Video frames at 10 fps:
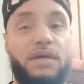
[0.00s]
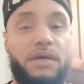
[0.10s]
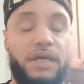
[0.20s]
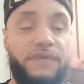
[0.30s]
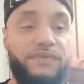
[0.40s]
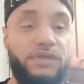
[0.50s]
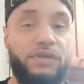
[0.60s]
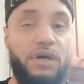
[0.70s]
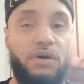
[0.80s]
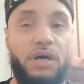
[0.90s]
Even you
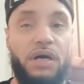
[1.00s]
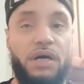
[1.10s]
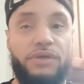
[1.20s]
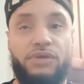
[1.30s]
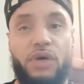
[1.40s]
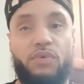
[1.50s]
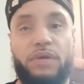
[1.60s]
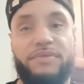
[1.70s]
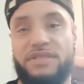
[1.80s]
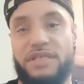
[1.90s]
know, uh, you don't want to
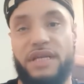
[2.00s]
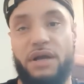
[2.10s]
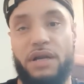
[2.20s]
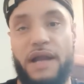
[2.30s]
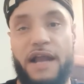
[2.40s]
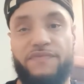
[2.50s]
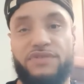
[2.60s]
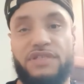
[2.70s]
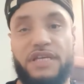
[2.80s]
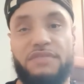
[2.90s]
be sitting on an item for
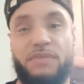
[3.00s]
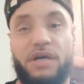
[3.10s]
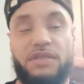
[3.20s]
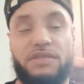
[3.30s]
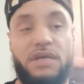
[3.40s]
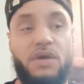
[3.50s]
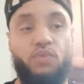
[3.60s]
six months